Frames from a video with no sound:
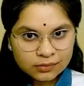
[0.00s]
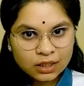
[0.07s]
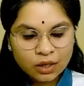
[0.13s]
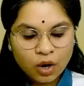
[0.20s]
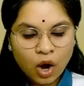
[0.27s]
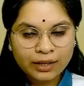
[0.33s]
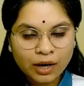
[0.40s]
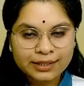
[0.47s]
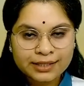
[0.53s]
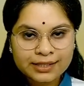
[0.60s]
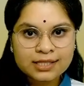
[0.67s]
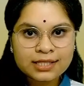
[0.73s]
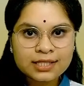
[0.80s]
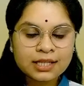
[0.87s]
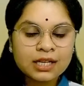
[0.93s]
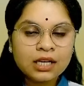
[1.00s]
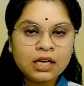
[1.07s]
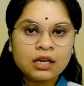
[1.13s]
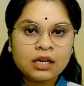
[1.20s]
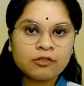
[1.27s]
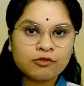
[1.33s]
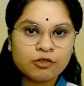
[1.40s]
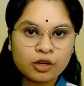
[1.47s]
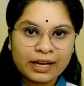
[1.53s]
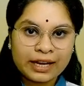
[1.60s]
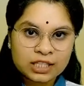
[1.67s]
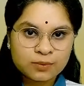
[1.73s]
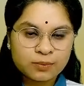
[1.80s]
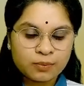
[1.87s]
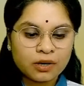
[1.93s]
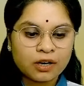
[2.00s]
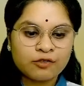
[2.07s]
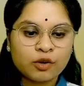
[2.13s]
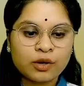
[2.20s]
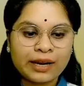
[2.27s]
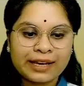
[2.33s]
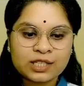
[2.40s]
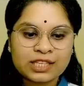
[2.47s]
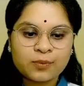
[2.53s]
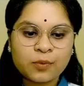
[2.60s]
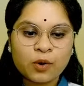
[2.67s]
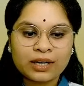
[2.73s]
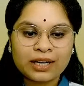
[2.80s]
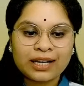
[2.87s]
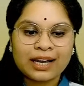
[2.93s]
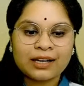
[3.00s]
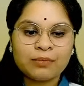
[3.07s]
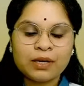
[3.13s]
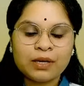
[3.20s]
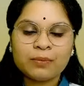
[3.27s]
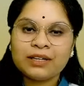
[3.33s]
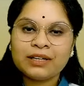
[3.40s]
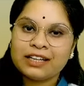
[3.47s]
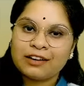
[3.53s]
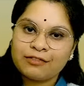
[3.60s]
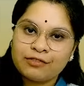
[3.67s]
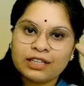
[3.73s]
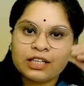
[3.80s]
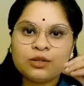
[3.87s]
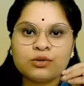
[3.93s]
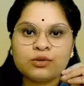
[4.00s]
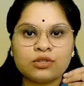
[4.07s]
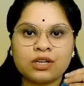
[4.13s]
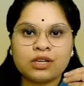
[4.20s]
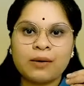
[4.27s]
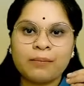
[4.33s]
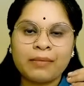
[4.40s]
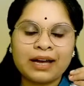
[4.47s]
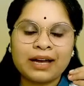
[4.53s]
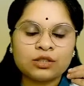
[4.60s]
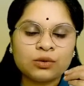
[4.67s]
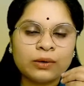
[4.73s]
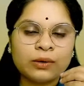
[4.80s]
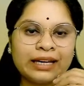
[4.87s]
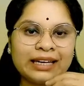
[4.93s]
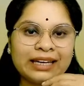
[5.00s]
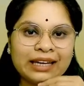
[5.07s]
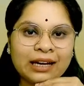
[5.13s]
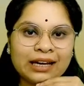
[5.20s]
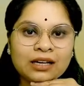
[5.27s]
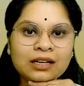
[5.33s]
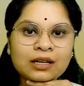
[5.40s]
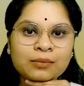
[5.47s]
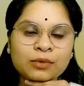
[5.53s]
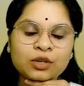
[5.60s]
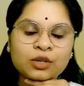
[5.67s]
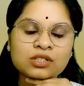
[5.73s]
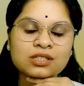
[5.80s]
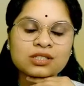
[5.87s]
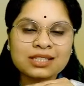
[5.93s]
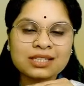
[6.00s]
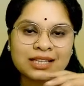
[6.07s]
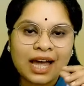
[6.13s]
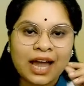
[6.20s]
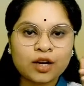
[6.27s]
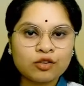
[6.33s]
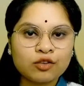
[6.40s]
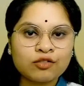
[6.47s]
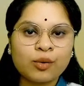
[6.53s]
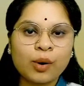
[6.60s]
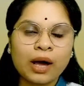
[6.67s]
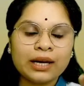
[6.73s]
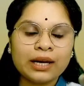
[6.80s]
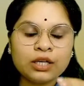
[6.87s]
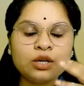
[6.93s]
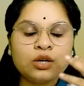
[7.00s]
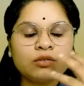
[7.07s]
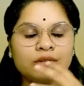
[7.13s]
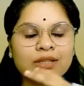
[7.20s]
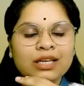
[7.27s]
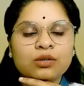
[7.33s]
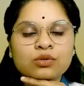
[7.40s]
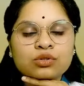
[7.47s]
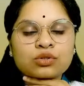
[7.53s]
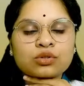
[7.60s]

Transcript: cottons for exporting, and people definitely used to come back to India because this kind of quality they used to